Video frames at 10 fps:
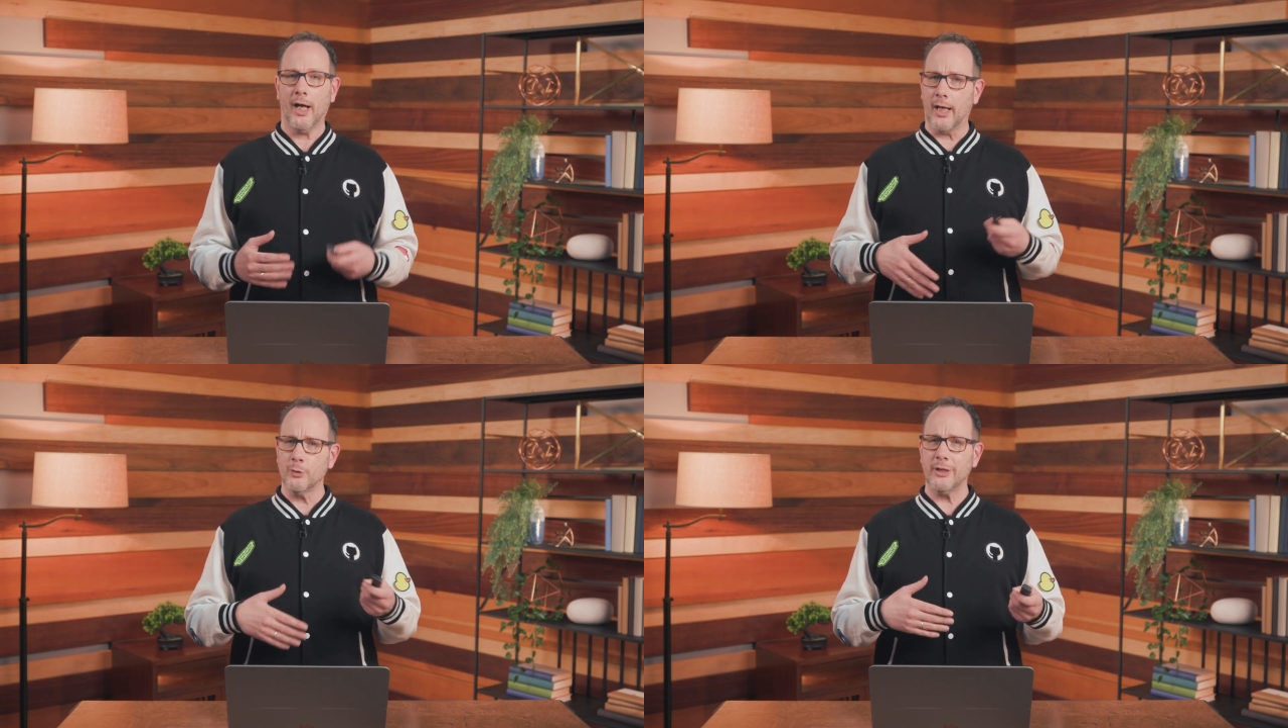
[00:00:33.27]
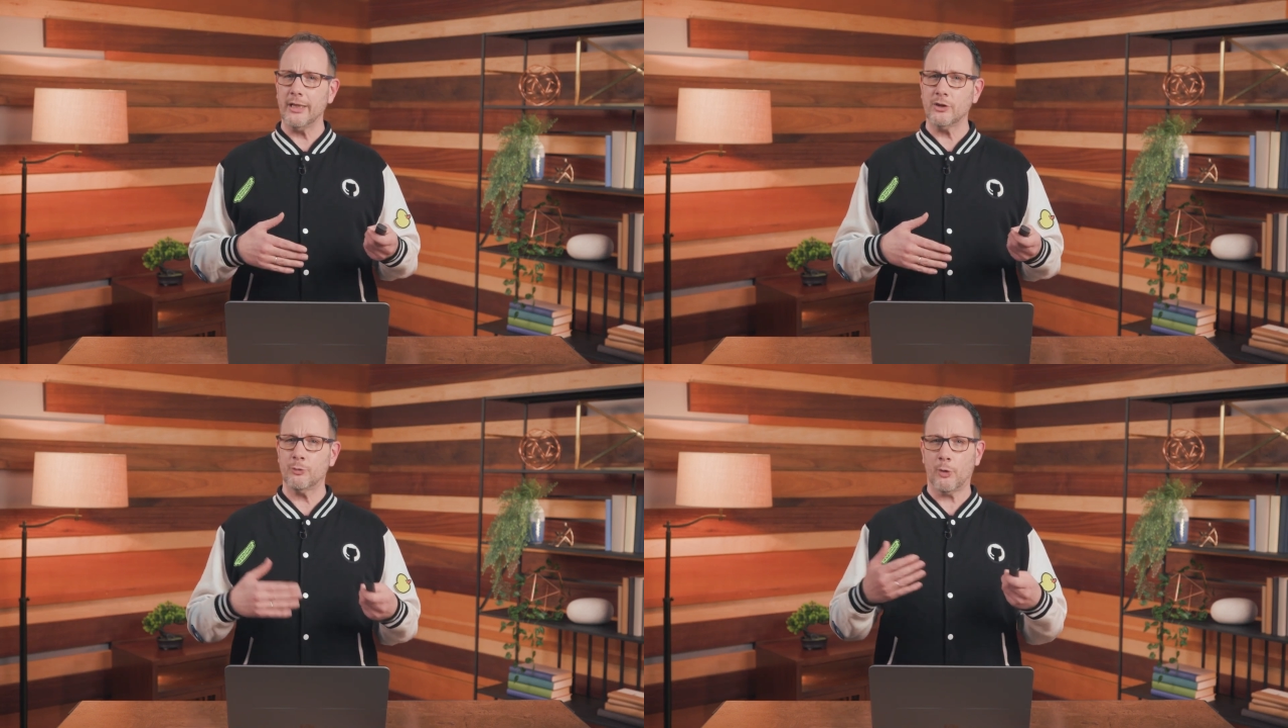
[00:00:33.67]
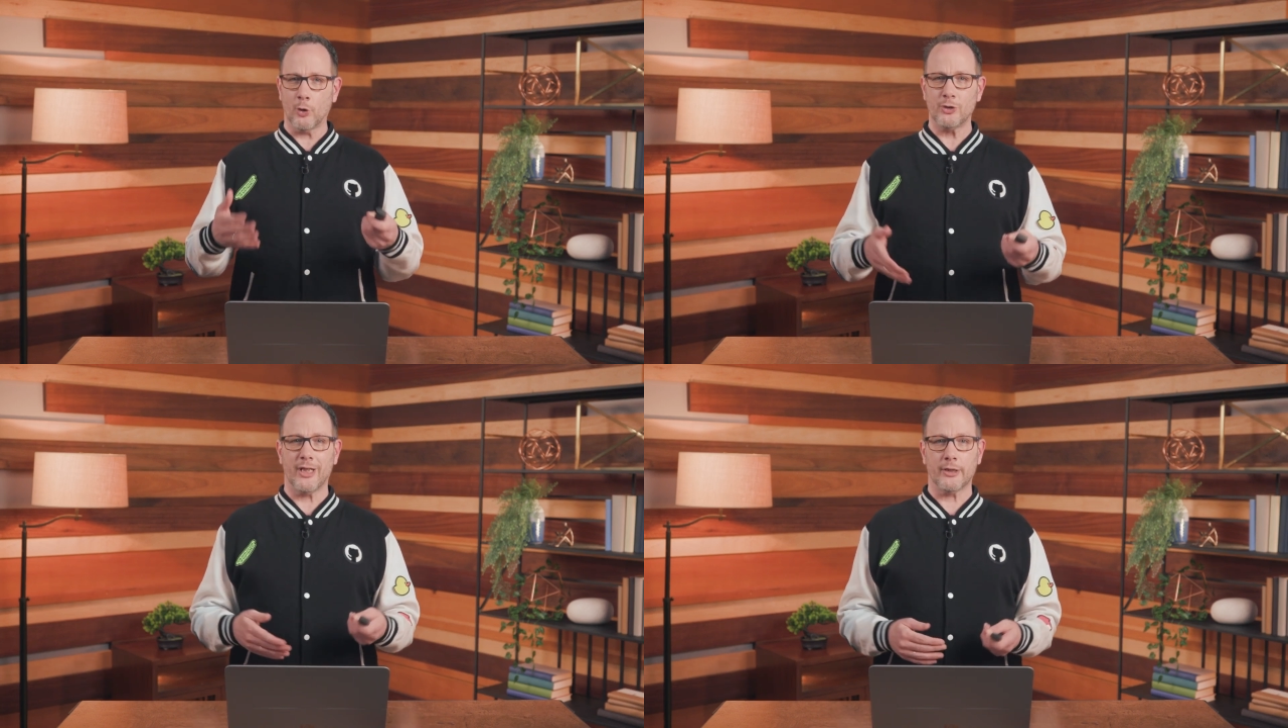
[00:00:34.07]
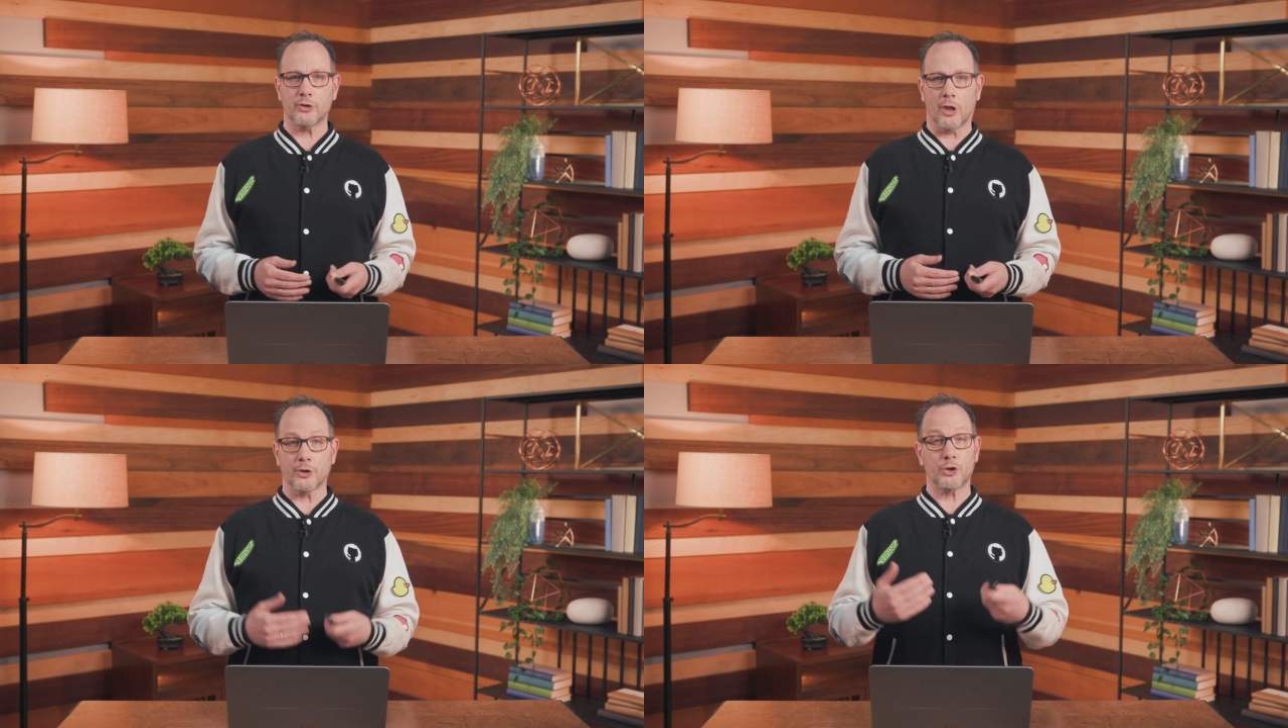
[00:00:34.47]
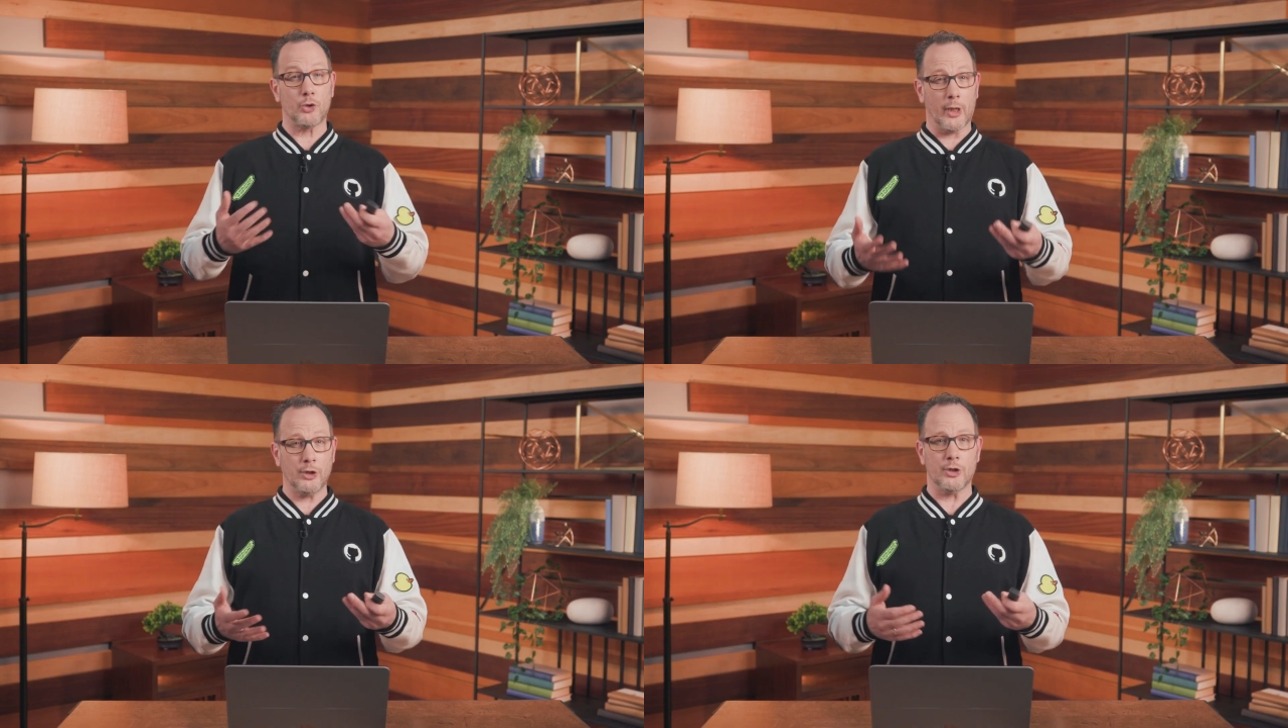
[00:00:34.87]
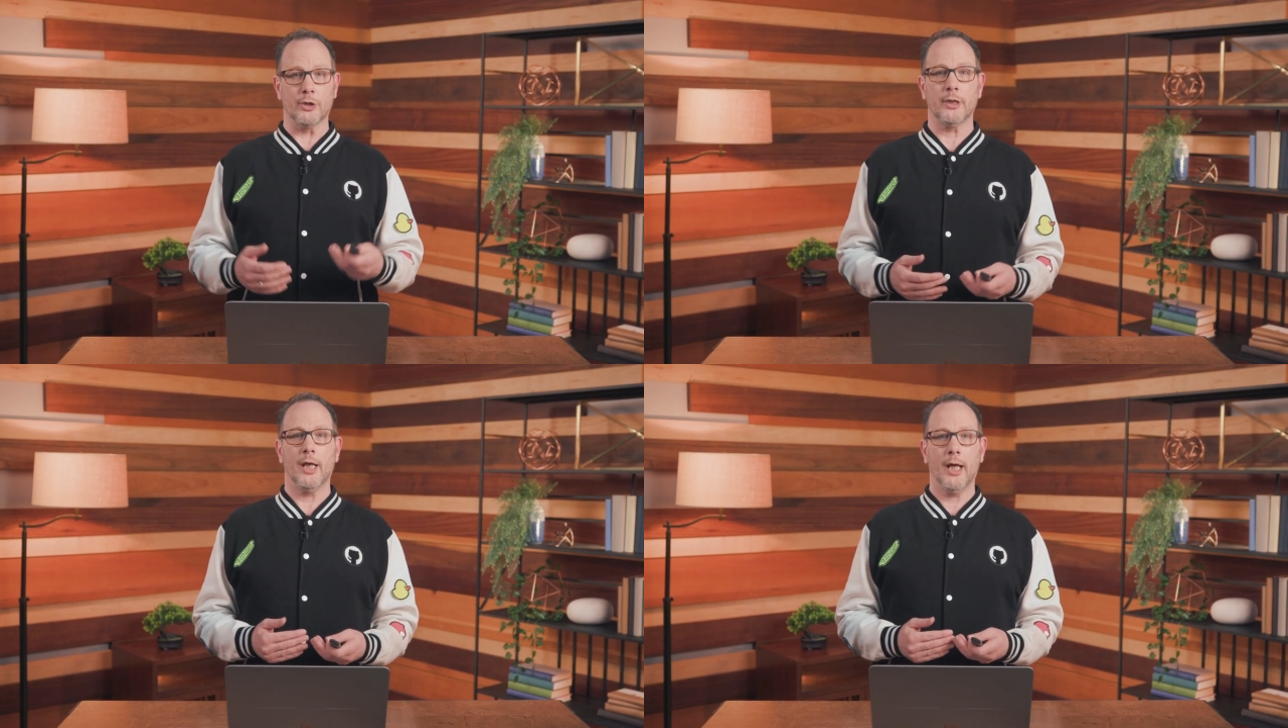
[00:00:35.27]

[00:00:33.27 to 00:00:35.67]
how these projects are structured,